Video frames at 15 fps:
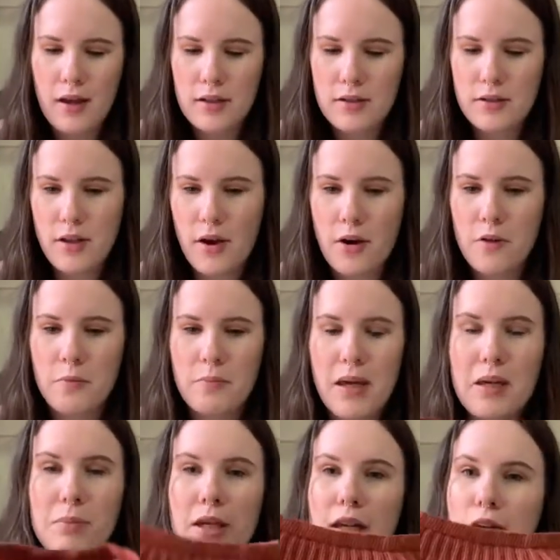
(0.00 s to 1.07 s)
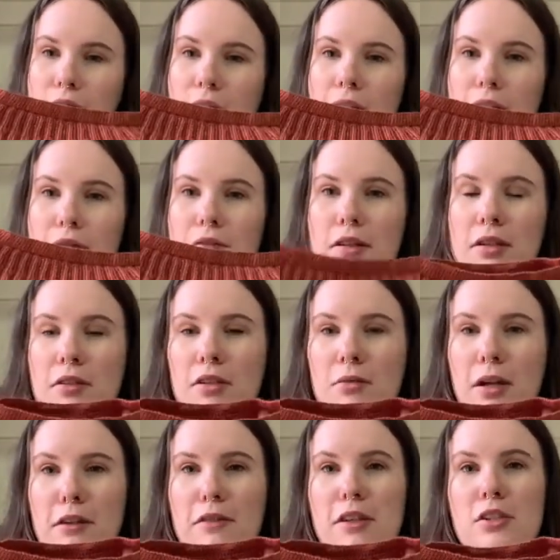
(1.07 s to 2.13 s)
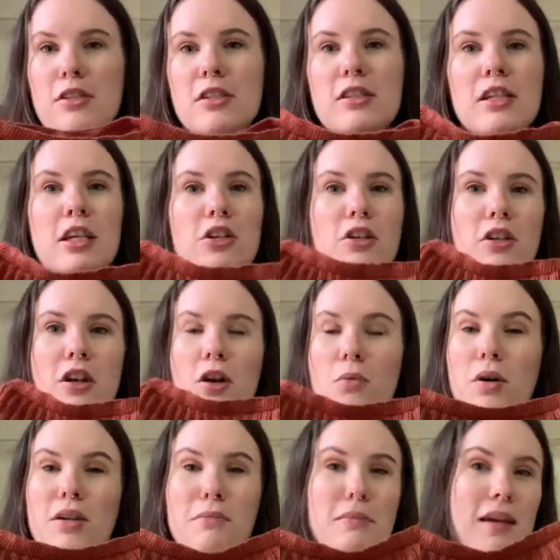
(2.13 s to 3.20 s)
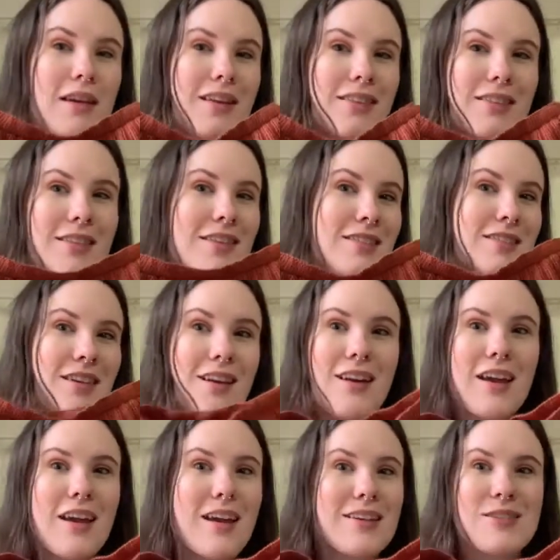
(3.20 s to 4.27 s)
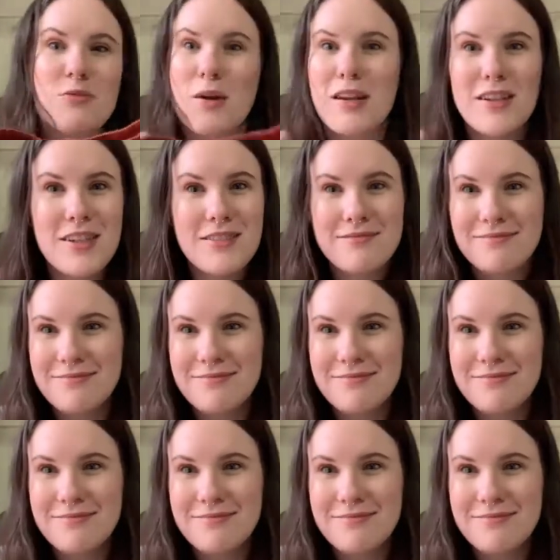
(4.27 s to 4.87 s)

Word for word: So maybe if I finish, when I finish this t-shirt, I'll want to make the Sunday sweater.